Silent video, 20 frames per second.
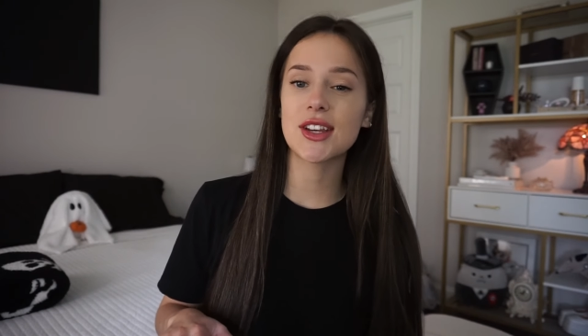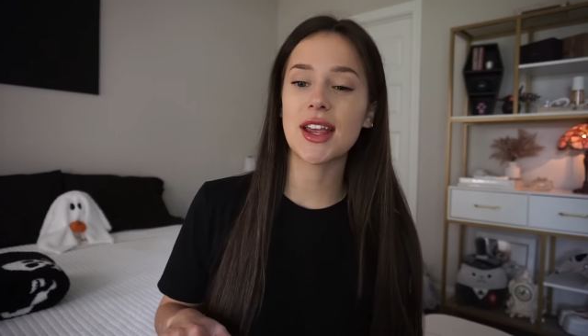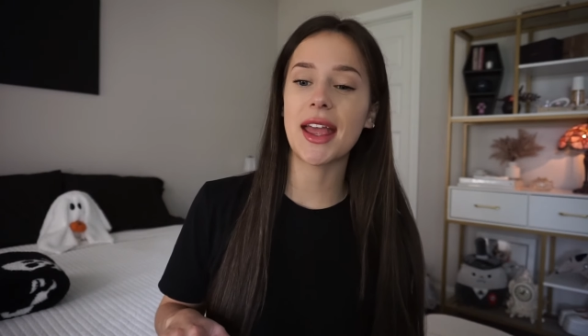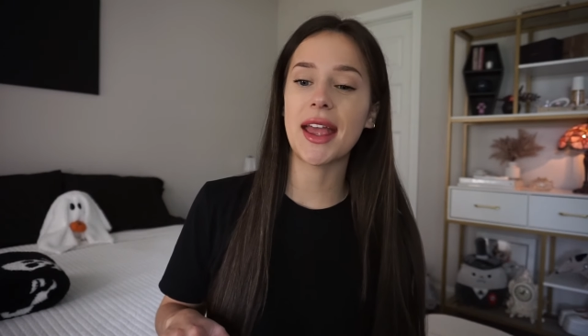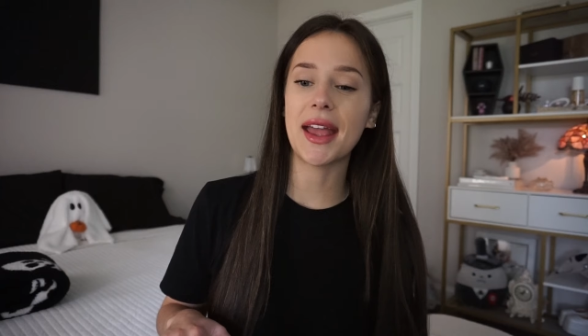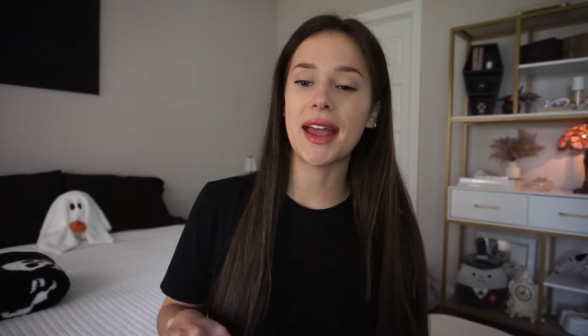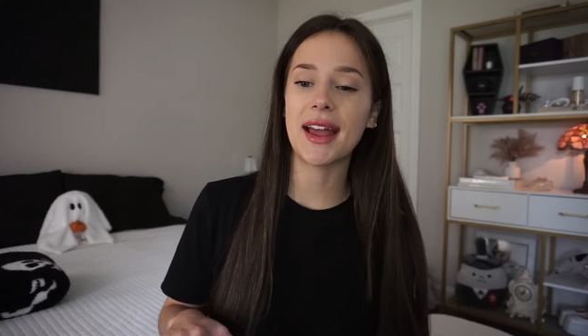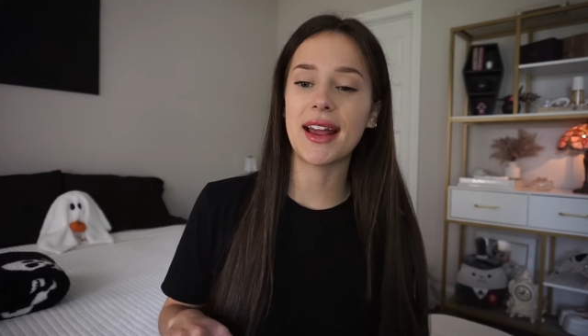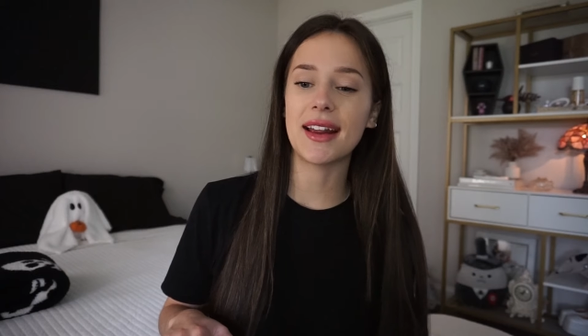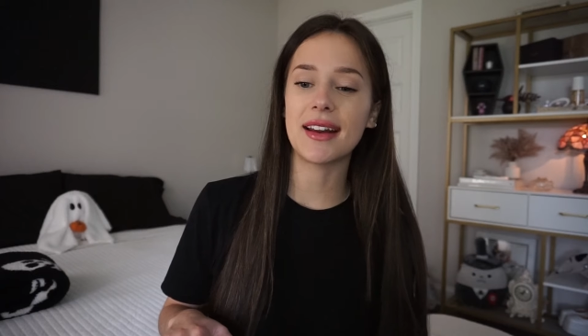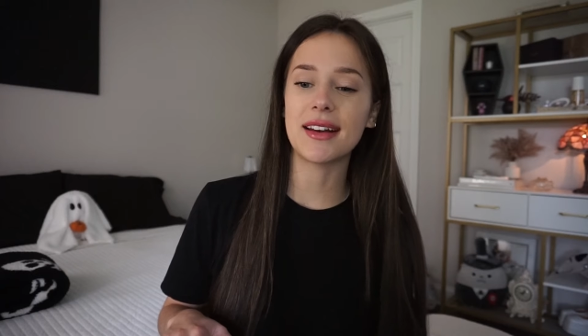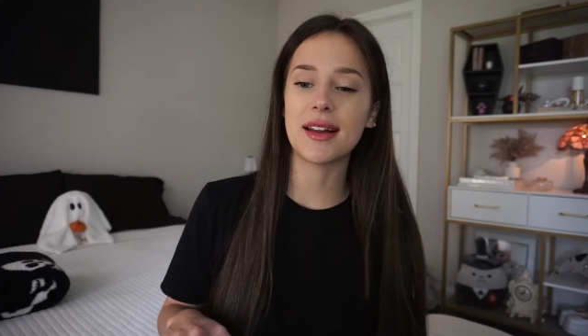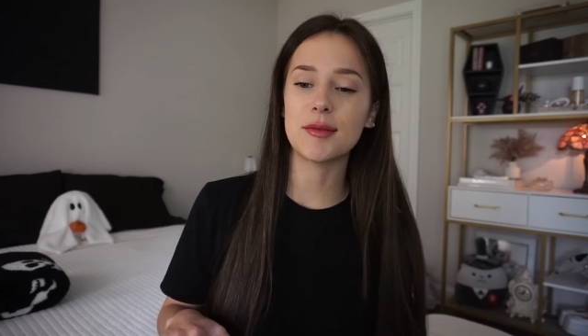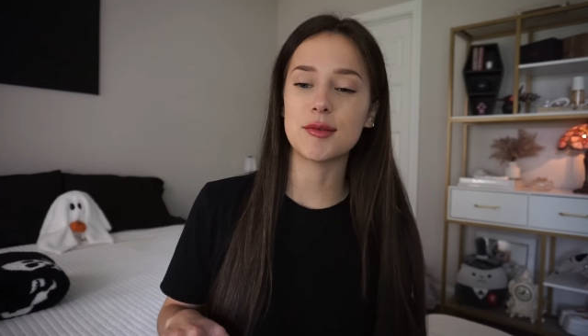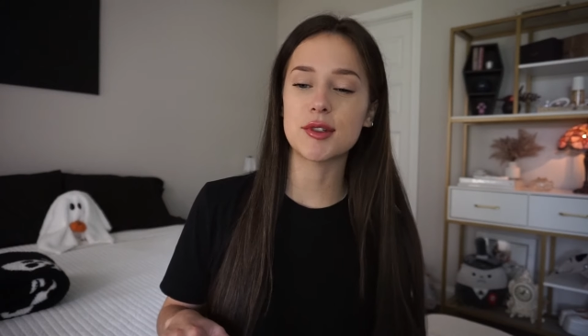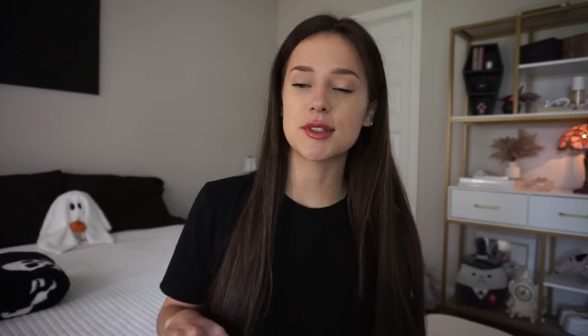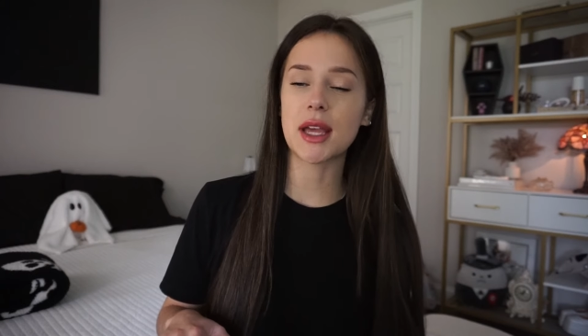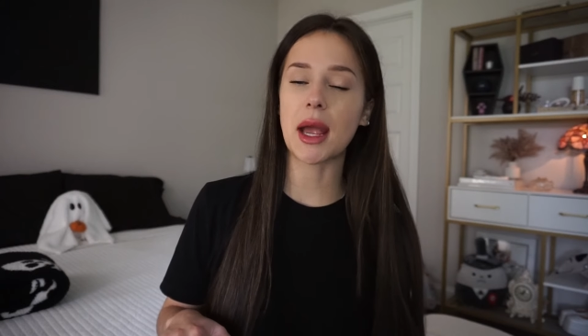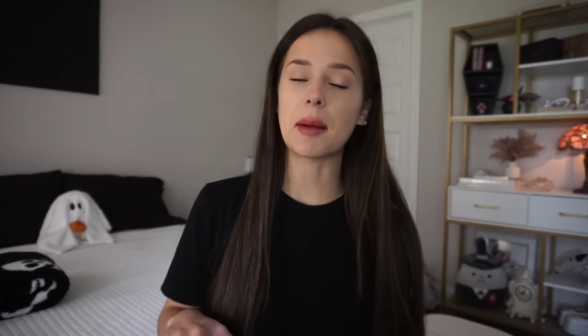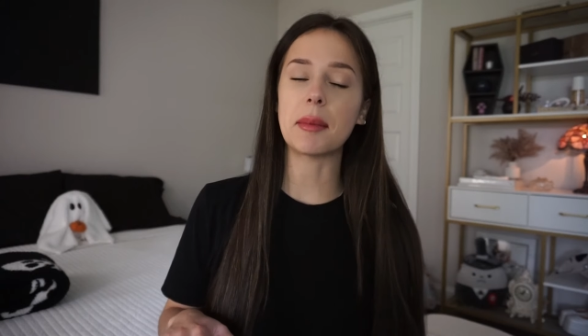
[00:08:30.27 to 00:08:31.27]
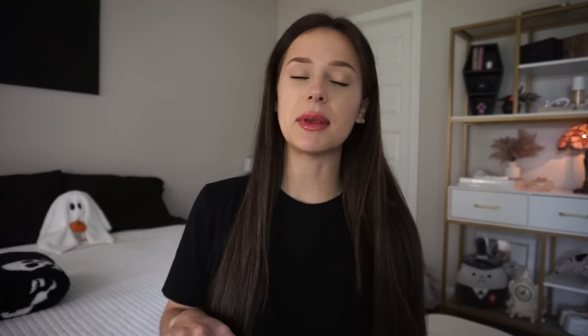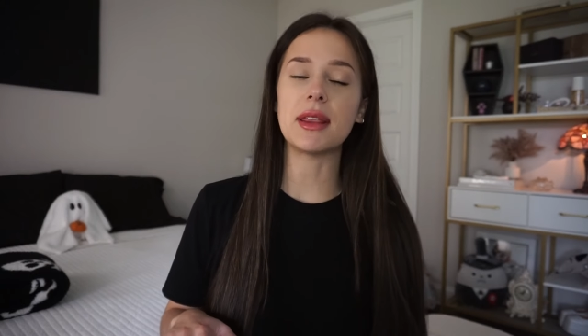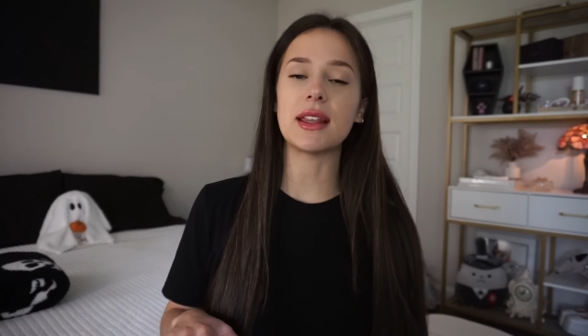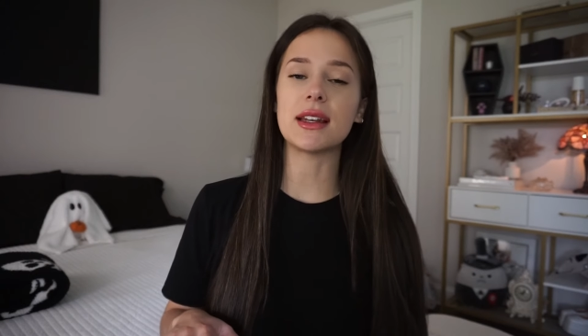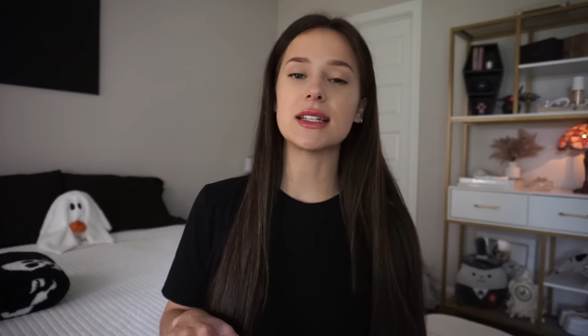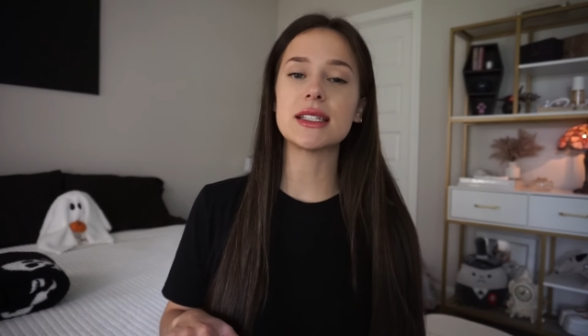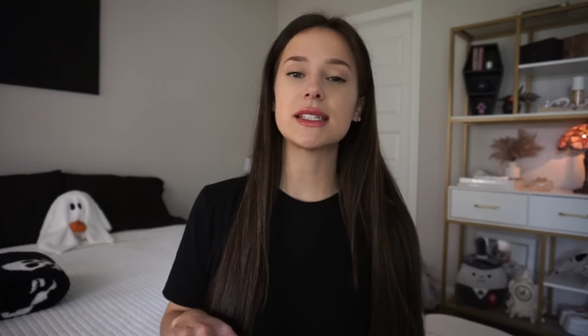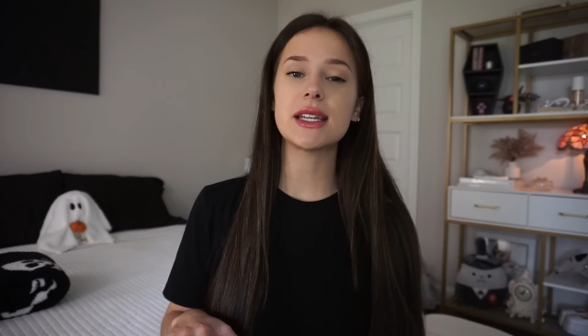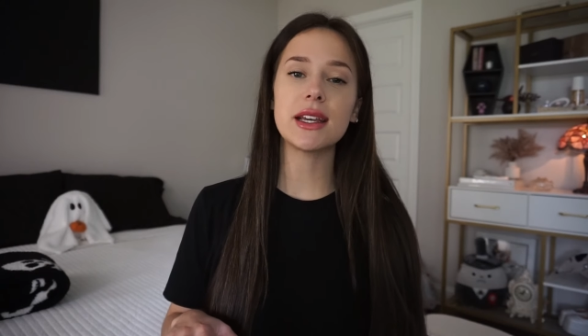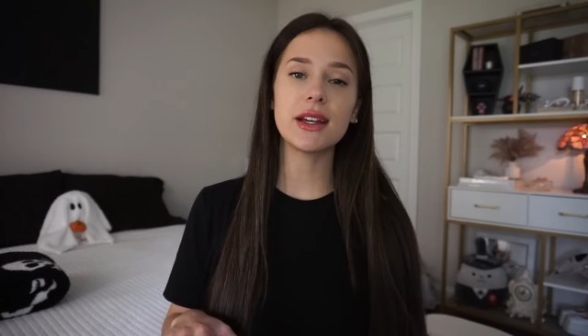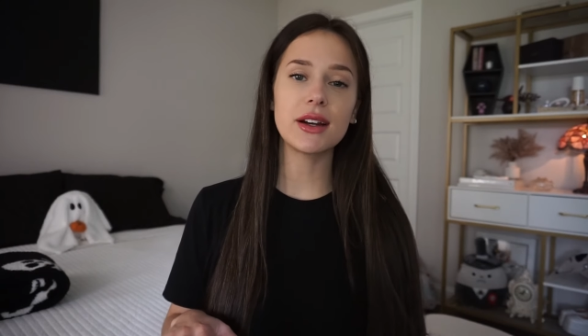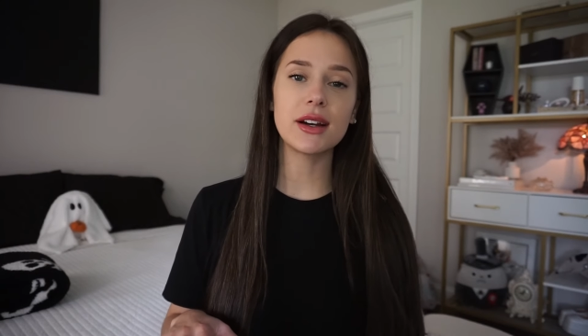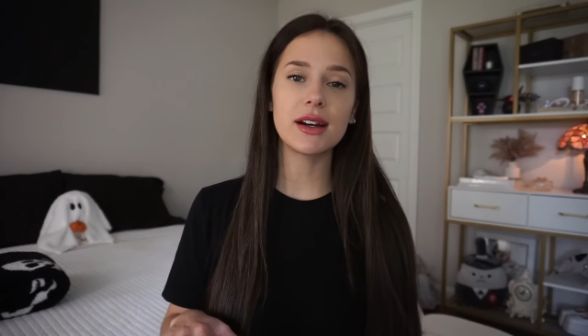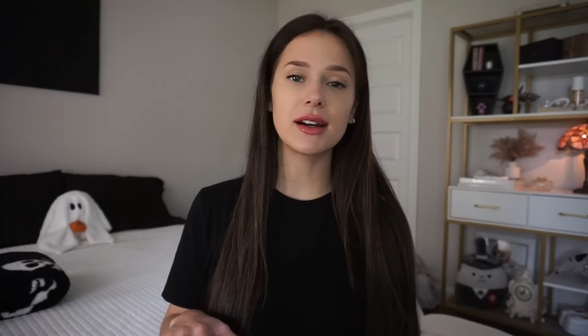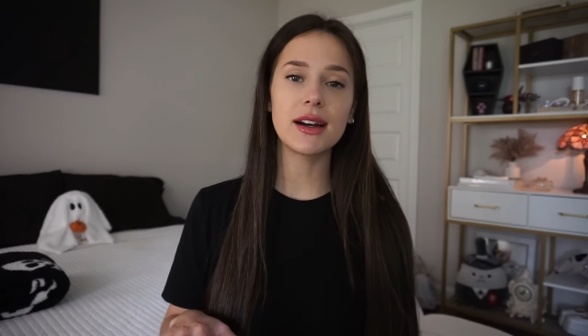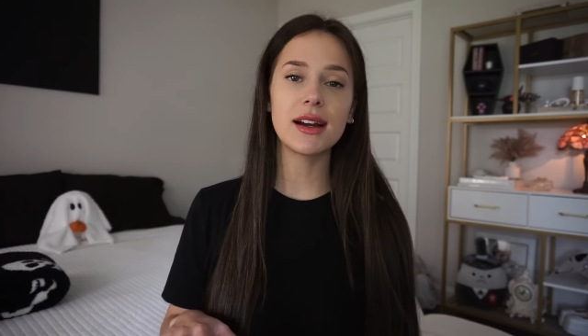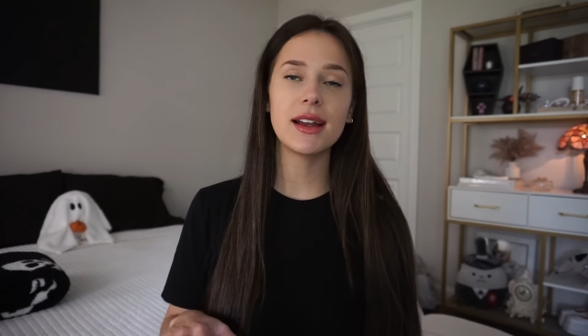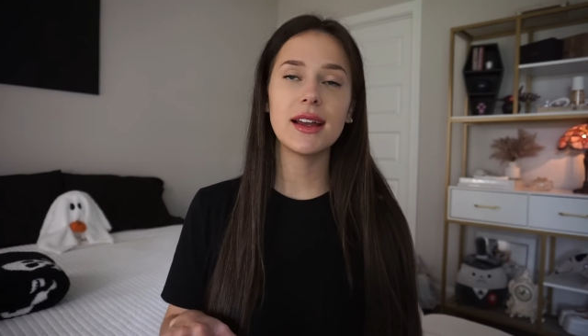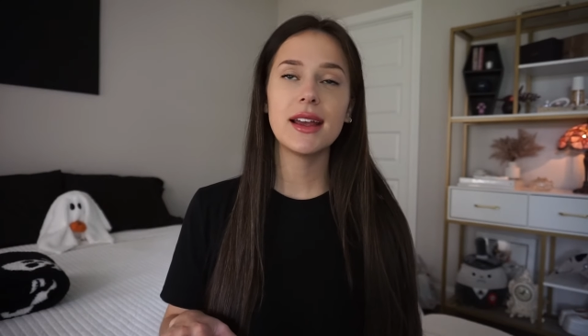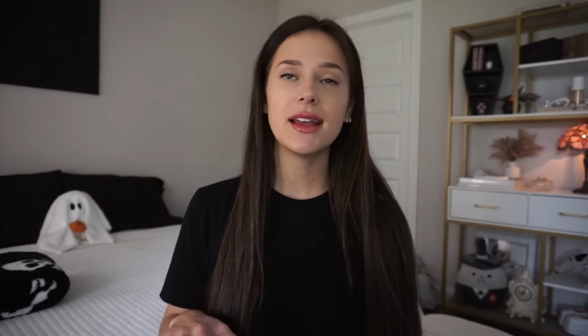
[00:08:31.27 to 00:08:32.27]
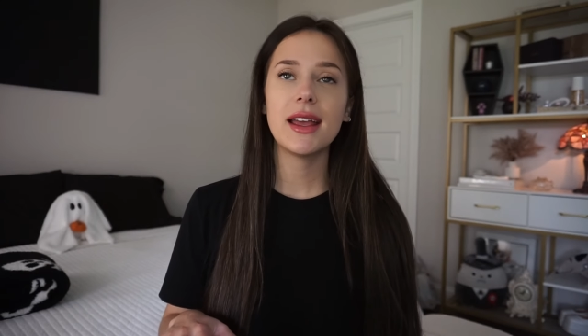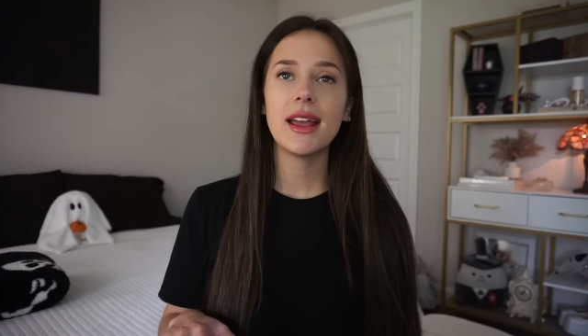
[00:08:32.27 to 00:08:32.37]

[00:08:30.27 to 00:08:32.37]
and I'm just happy that it's here.